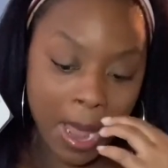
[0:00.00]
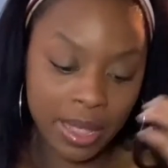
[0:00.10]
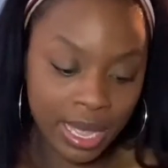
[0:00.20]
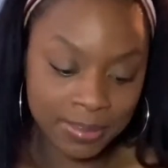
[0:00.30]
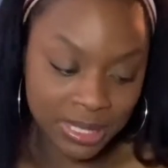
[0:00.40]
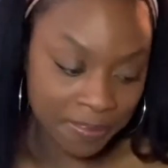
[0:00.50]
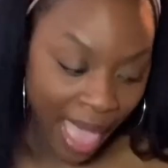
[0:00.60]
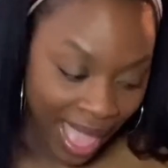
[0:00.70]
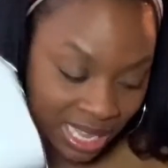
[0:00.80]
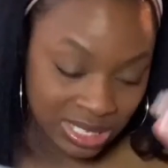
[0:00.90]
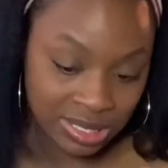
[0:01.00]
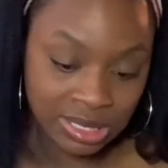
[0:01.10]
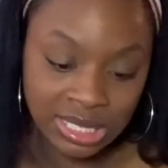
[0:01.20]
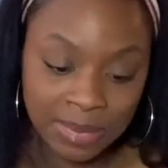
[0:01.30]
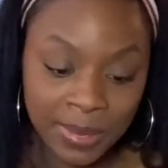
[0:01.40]
comes in packages
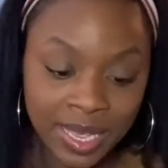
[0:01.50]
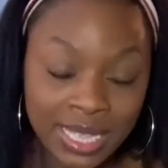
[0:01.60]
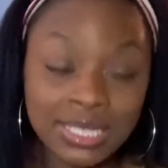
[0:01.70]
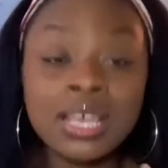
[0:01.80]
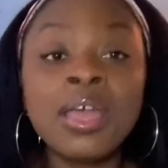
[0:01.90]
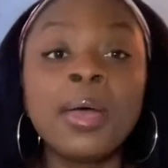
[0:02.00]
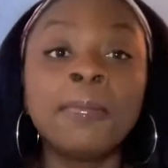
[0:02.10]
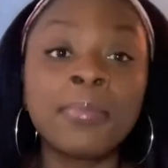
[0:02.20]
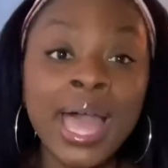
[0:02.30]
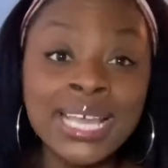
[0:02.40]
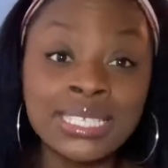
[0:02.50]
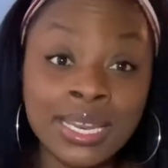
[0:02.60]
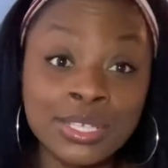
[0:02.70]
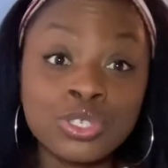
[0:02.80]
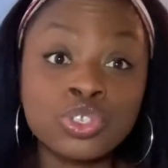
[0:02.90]
and stuff, because my
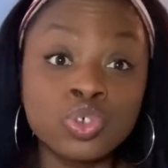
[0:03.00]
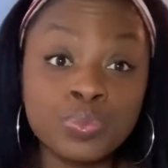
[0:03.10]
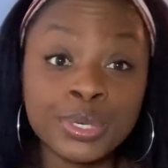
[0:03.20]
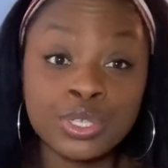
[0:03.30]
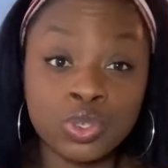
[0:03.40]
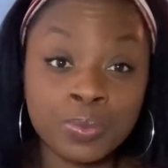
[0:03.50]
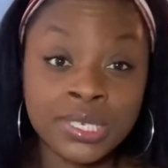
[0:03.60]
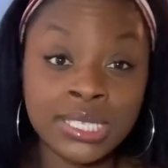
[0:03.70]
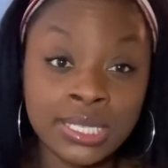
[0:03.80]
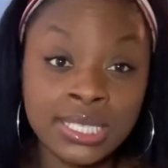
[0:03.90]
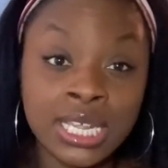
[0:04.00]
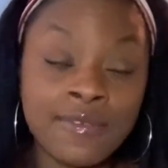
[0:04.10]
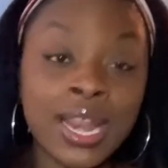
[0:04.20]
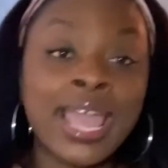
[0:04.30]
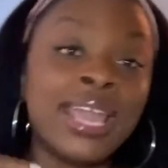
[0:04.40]
skin is super super
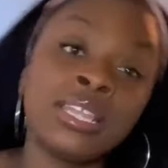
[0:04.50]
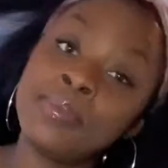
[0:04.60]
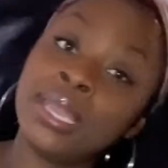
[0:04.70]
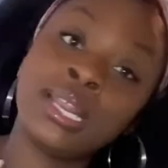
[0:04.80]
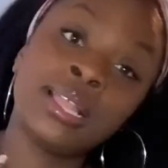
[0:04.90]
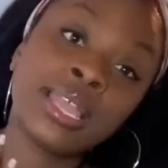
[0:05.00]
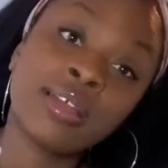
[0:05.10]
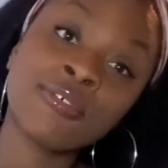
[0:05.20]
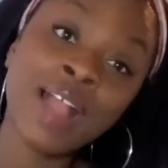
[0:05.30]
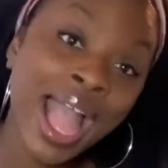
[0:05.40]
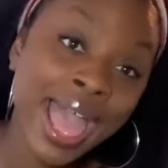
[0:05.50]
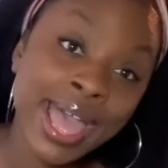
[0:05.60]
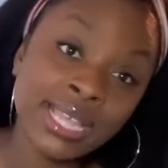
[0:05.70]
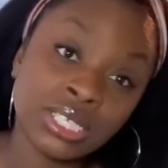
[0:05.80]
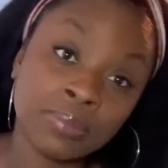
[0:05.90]
sensitive and I end up getting like a
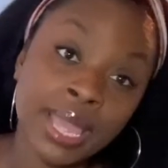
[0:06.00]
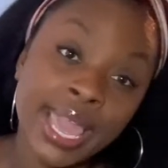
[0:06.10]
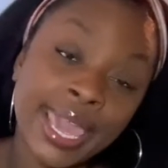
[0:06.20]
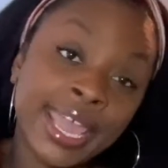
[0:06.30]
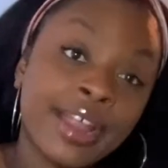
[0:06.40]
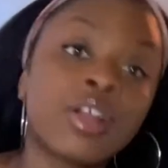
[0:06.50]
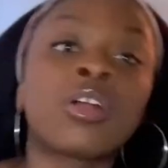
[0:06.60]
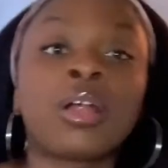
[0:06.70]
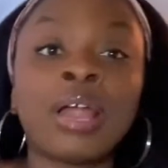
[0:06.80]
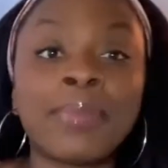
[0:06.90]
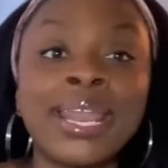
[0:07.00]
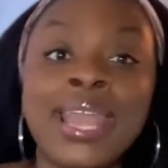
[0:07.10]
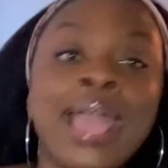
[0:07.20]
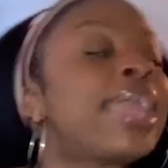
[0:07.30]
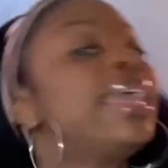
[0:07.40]
rash on my ear or around my
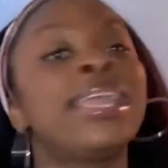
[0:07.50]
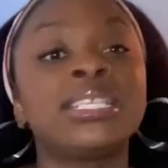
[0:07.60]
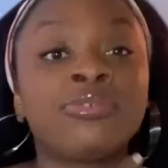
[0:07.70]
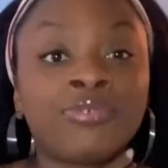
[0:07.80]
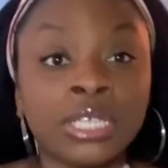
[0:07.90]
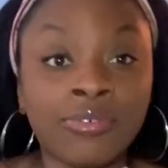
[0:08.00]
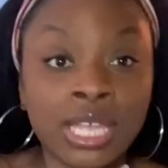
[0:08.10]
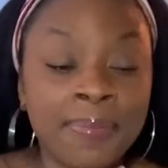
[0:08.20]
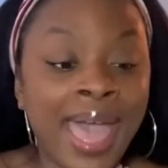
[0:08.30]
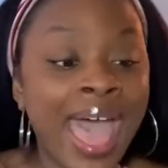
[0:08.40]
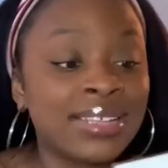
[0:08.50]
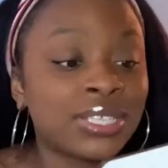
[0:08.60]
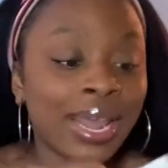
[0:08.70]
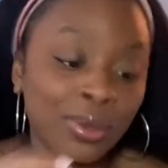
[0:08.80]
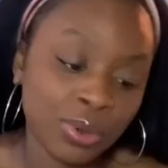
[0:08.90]
neck. It gets really really bad, so
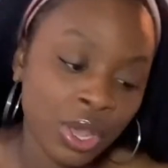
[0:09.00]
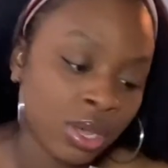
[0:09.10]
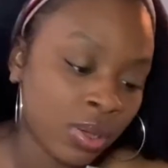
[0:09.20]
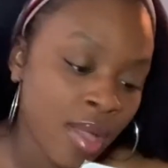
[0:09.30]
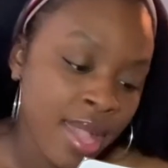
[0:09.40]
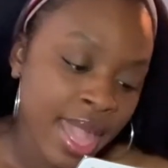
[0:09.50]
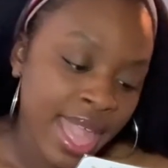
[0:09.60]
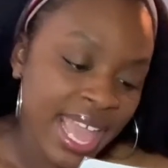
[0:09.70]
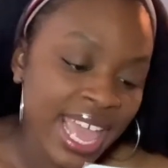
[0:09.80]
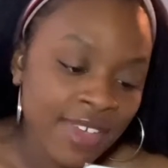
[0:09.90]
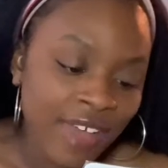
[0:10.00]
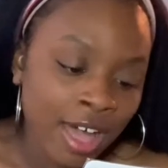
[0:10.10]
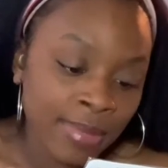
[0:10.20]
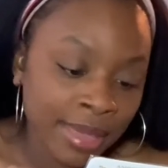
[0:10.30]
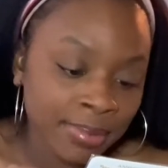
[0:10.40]
I don't know if
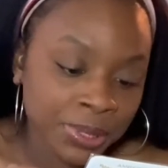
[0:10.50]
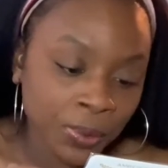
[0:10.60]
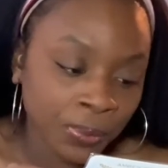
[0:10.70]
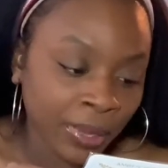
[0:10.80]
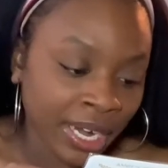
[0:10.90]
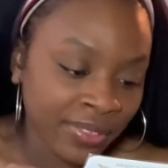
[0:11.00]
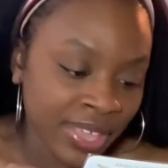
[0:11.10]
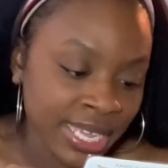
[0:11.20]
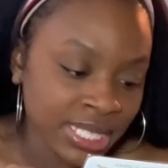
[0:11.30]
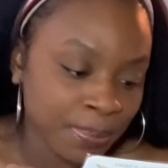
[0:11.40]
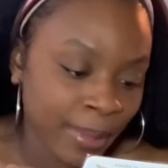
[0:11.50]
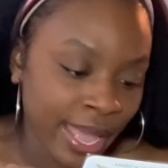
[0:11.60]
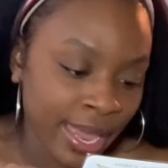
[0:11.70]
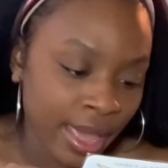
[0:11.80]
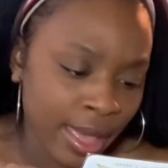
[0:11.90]
I'll be able to wear this,
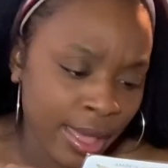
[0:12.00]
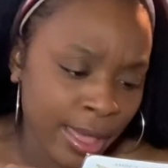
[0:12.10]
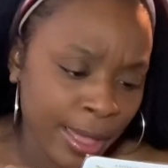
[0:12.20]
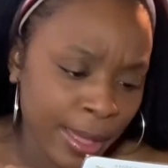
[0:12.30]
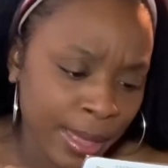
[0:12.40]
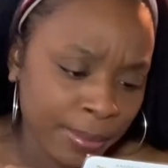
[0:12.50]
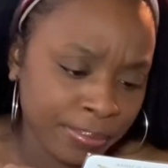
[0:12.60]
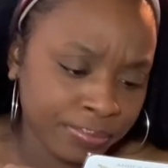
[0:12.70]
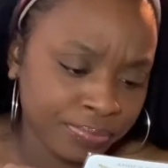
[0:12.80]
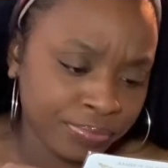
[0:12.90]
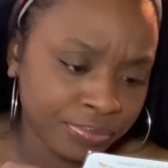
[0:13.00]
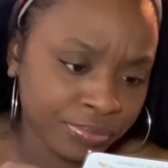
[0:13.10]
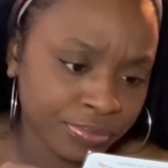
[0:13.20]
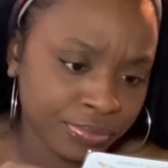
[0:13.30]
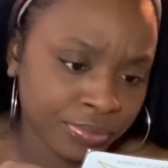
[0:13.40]
but um
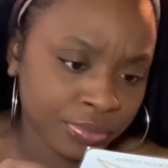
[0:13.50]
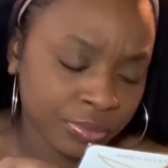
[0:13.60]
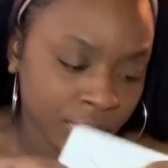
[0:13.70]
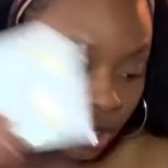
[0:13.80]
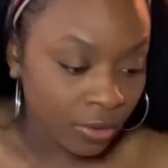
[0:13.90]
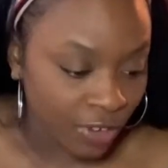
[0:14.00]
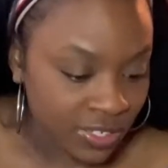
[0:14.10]
first